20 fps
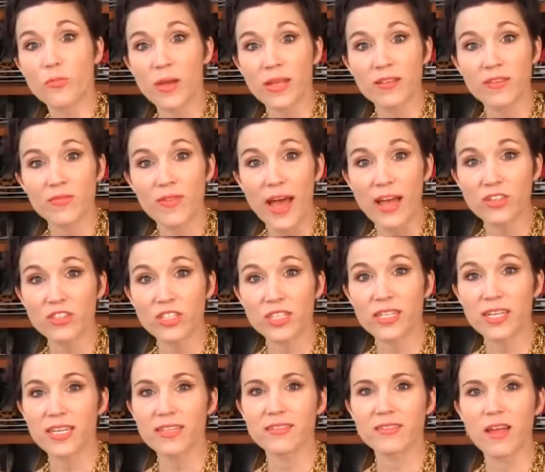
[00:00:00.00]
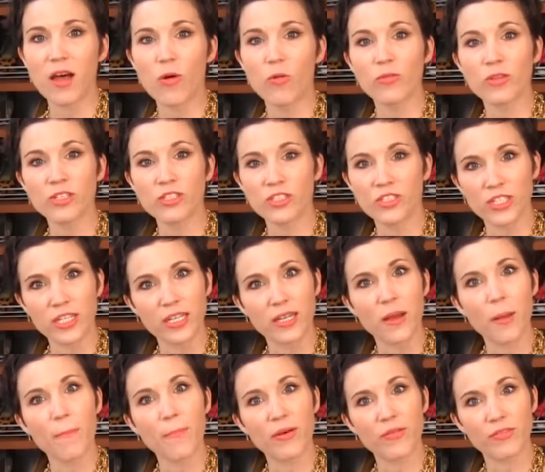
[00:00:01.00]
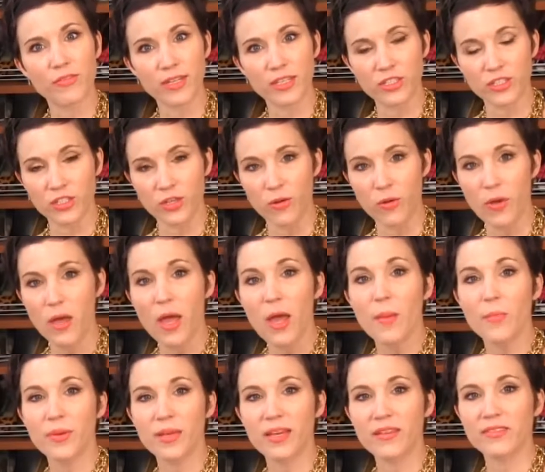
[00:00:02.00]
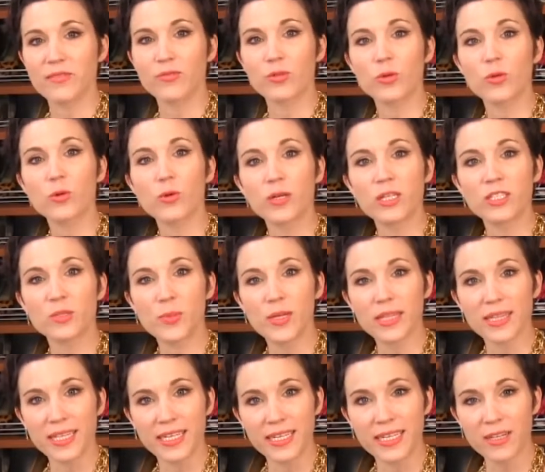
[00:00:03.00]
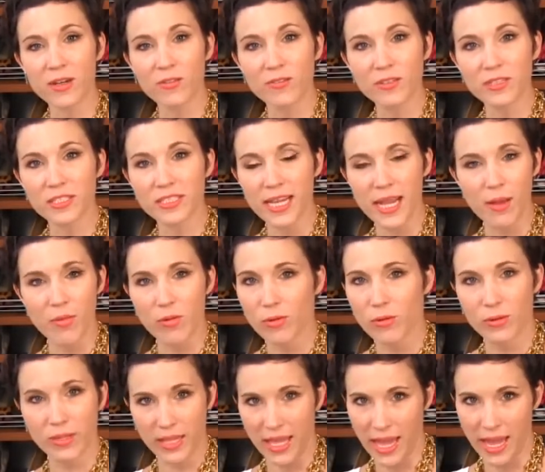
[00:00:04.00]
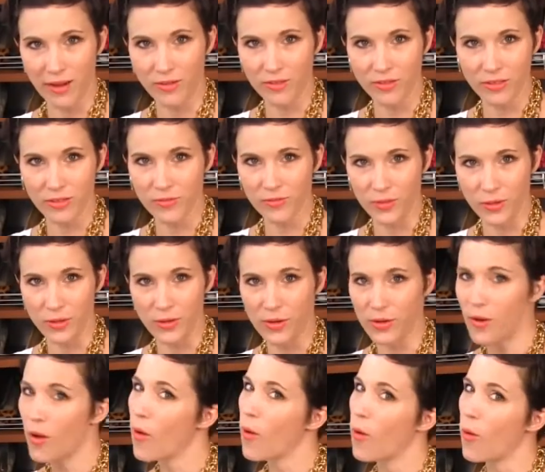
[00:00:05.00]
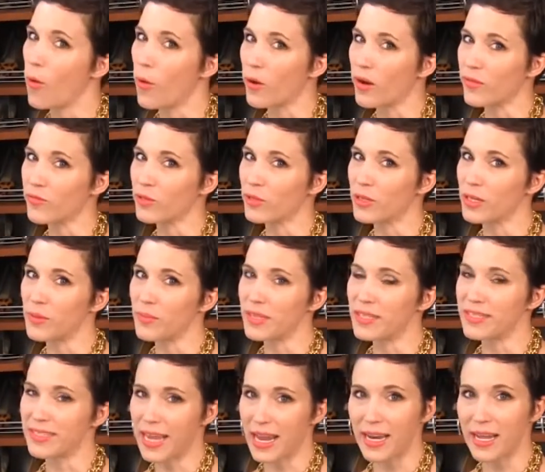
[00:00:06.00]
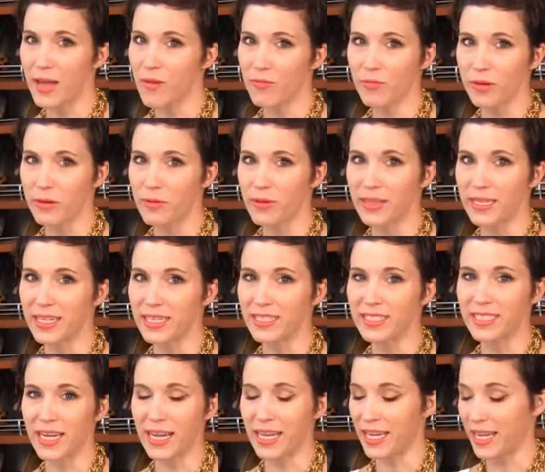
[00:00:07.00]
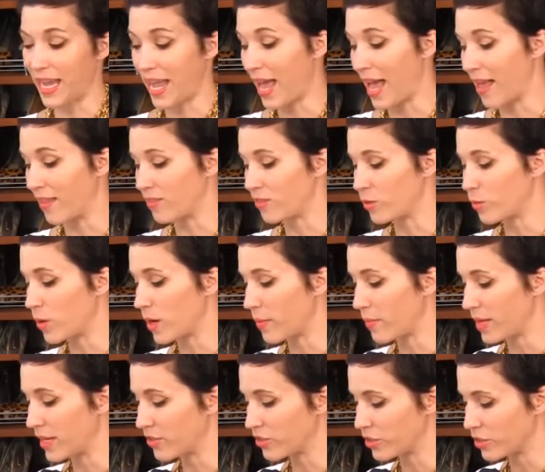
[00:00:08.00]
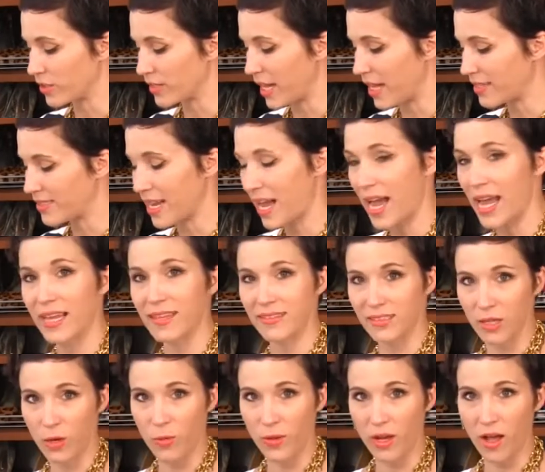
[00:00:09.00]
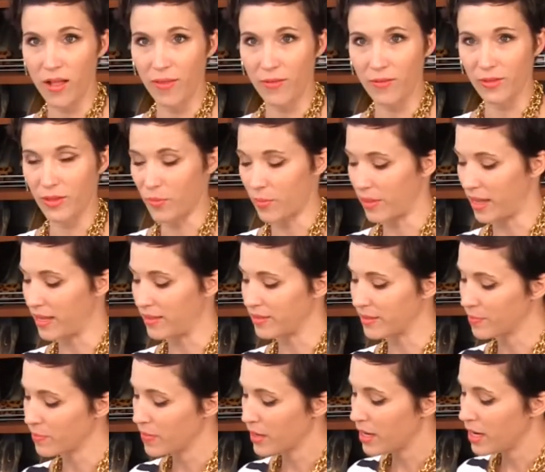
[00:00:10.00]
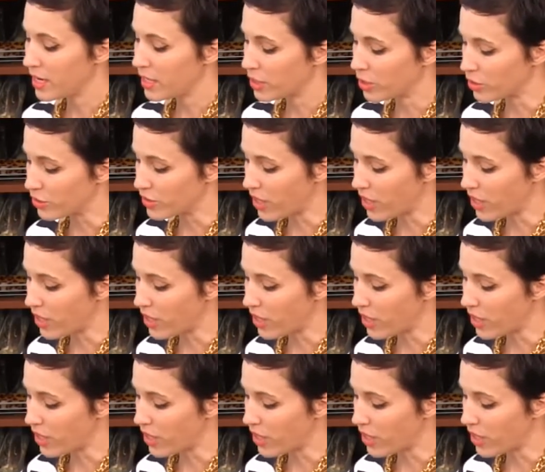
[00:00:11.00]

men's fashion is not only chic, but functional. Because if you're going to be leaning over a table with candles or food, or if you're going to be standing up frequently and shaking hands, you want to make sure that tie isn't going all over the place. Your